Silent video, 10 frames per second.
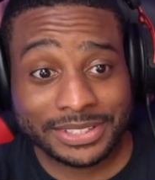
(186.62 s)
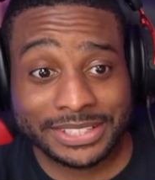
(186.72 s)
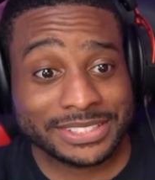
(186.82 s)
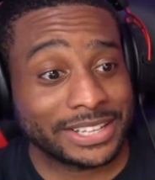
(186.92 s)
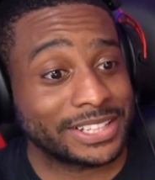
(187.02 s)

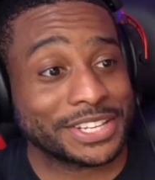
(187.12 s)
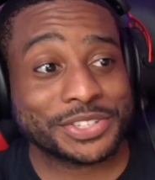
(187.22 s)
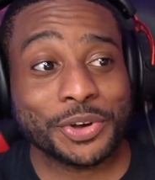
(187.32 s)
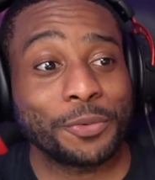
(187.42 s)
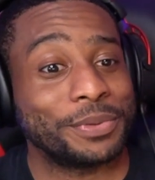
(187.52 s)
He's like, that
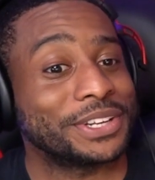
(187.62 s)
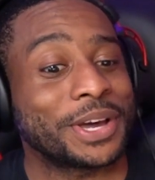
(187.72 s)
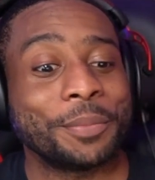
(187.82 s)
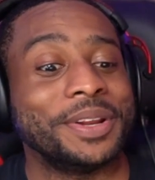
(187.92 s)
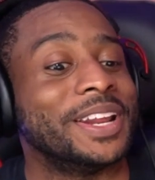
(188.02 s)
soap been
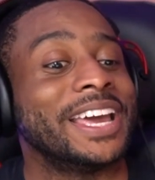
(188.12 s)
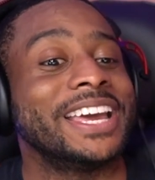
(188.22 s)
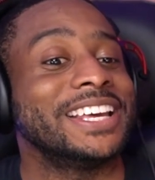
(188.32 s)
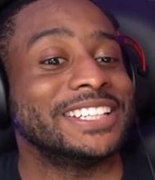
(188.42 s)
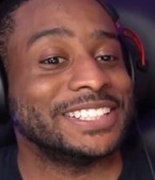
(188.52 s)
coming in
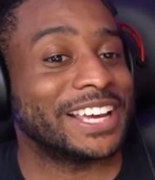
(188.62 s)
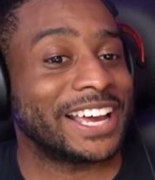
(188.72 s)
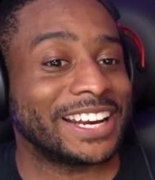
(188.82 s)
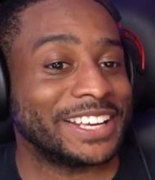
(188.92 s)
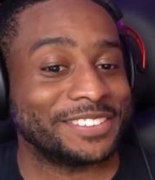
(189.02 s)
handy,
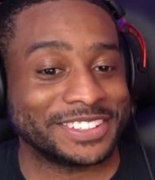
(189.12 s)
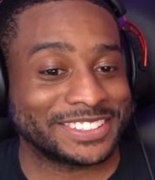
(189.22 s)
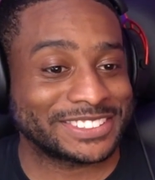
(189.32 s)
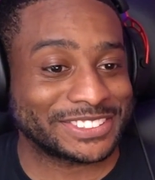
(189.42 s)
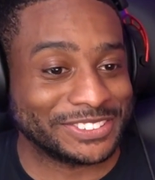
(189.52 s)
goddamn
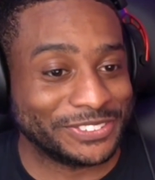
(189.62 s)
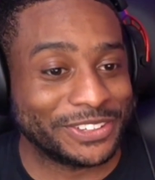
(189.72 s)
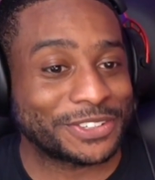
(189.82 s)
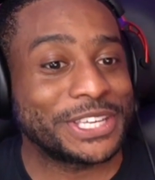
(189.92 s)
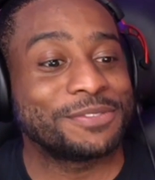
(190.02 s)
it. we
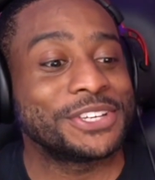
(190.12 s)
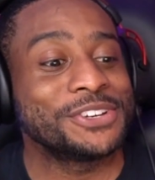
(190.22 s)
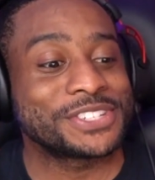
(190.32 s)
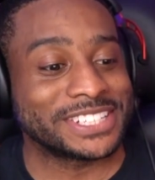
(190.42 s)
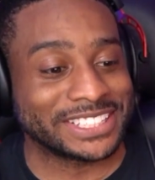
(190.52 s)
gonna keep
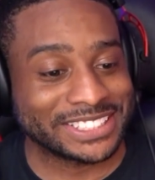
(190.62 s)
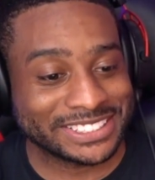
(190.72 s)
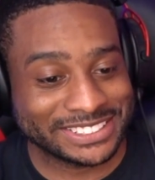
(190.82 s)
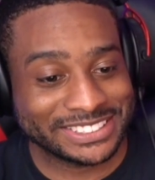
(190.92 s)
using it.